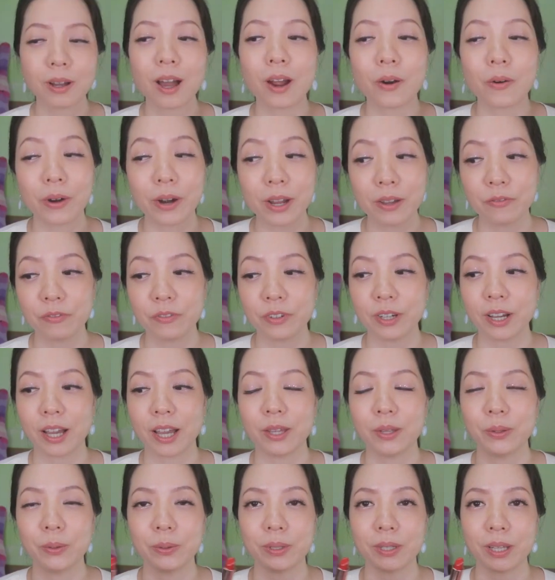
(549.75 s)
However,
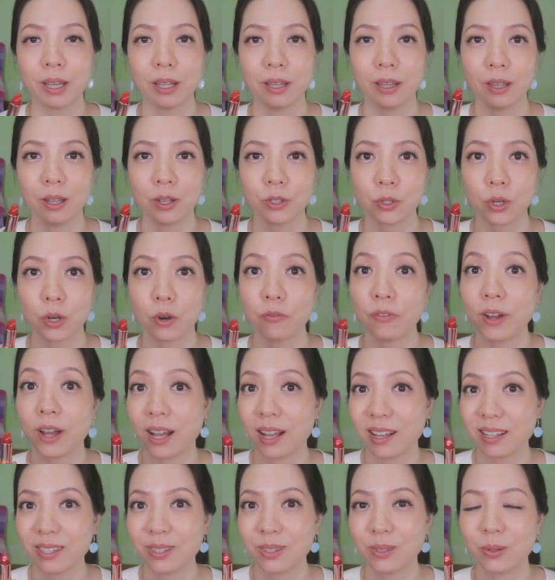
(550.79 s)
I know that a lot of
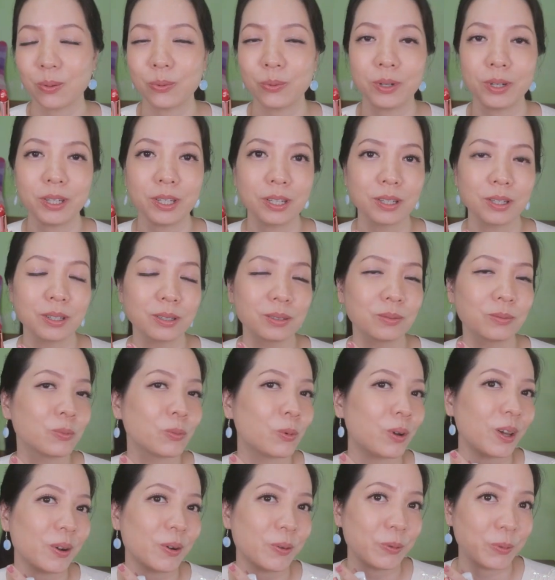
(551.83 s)
us don't really
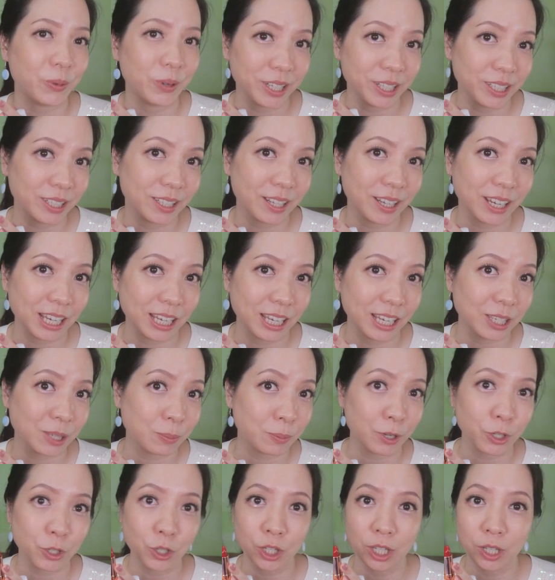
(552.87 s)
wear red,
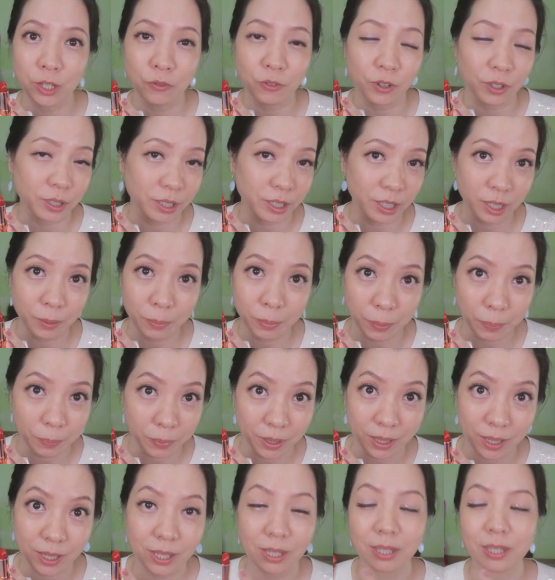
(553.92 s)
especially for daily
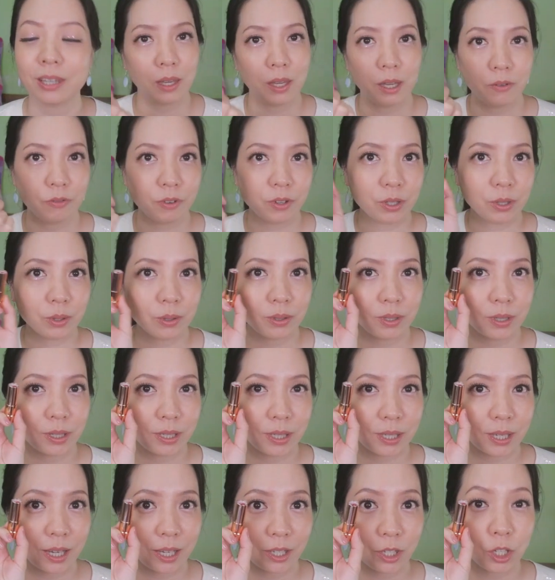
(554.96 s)
purpose, even though
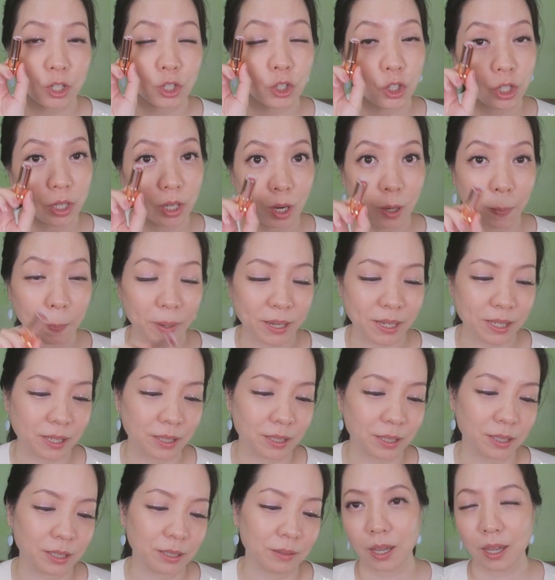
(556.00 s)
this has sheer
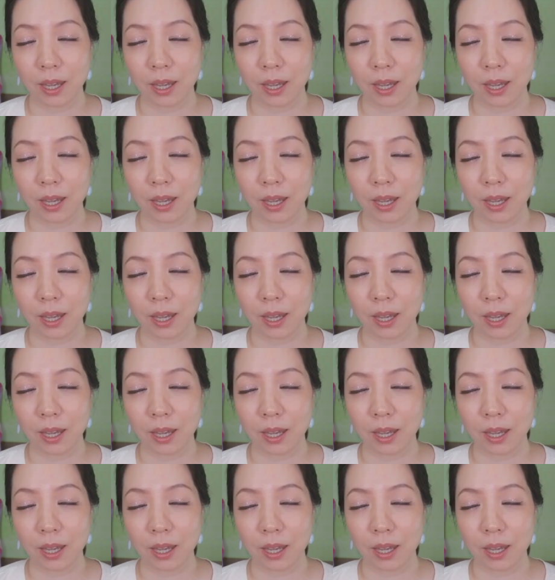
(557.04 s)
opacity.